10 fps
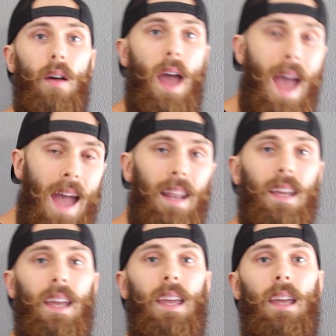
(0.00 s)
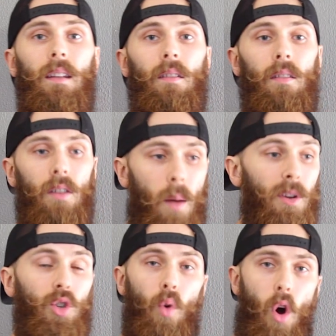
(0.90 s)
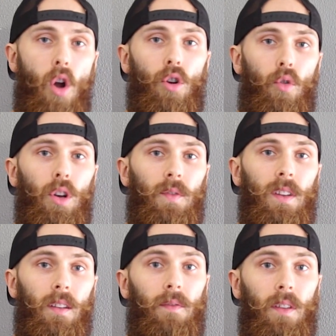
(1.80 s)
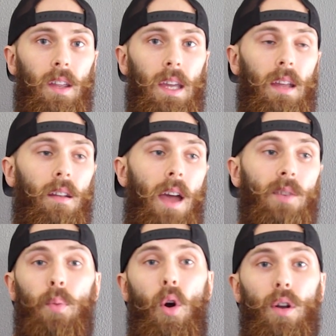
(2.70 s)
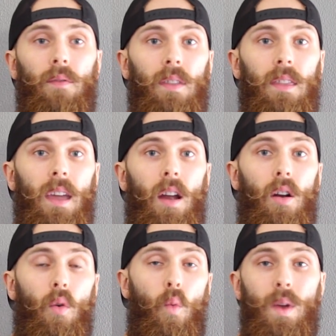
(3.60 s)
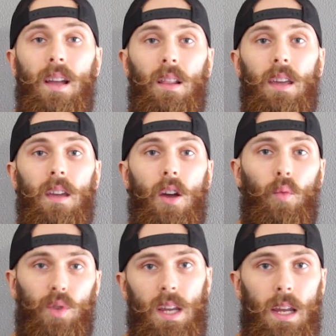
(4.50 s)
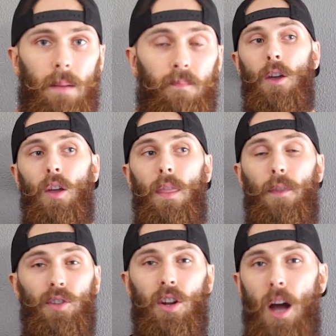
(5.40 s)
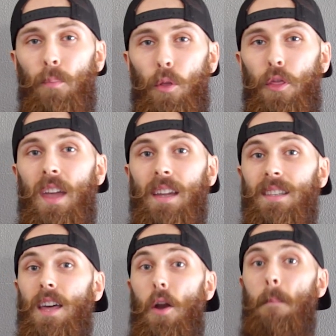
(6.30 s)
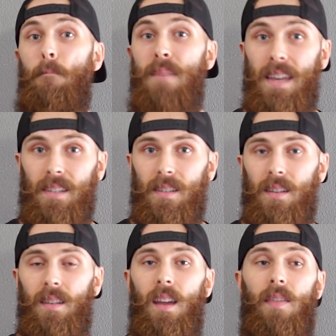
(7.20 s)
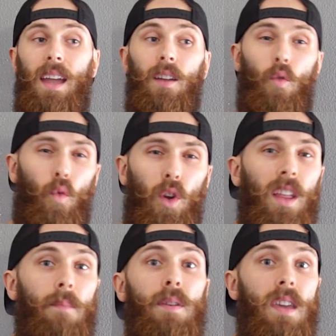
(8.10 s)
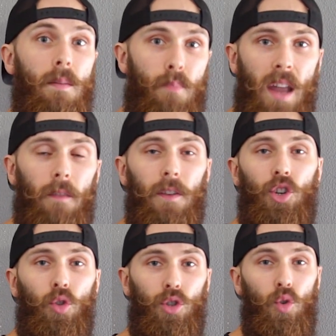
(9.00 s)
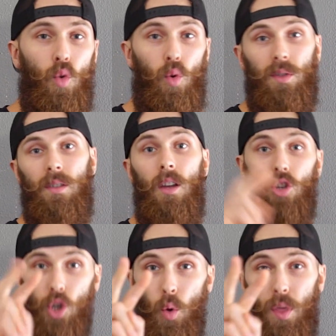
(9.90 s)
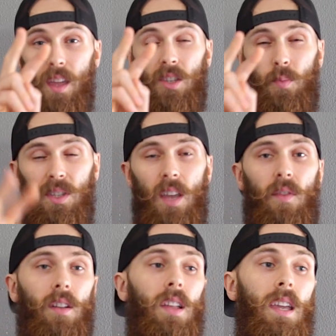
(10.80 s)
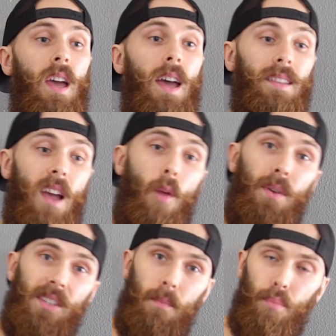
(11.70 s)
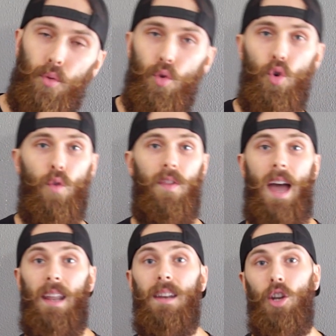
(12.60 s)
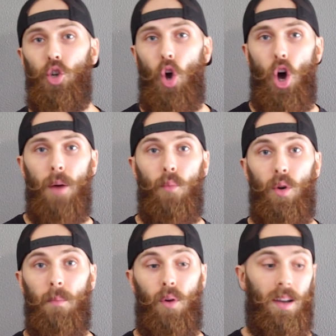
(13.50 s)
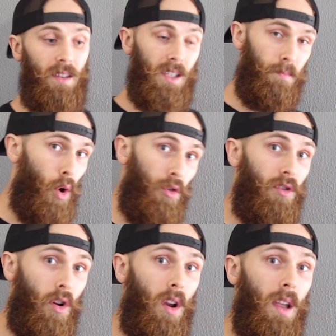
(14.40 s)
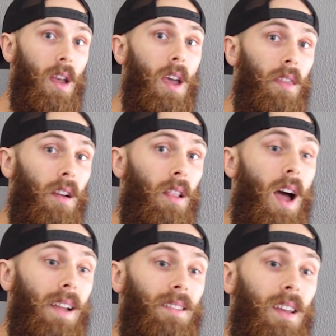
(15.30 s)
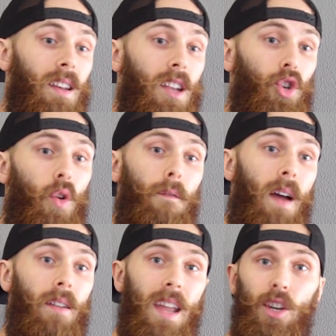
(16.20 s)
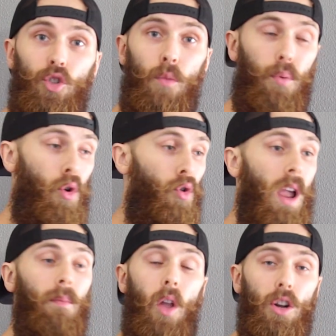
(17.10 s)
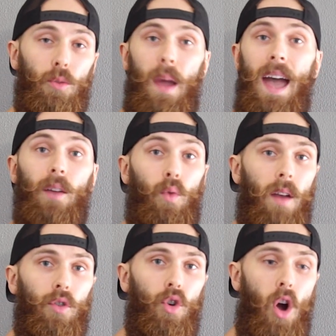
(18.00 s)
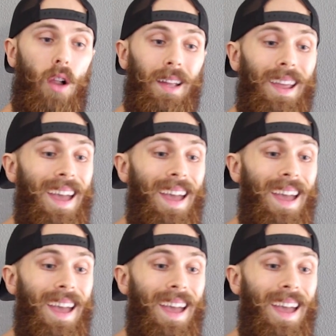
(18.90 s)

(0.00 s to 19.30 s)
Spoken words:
adding in coming to our CrossFit affiliate as part of their weekly routine. There's a couple things that are missed that can really be beneficial tools, 2 things specifically, to help us improve that initial onboarding process, both during the client's initial foundational program, launchpad, whatever you call it,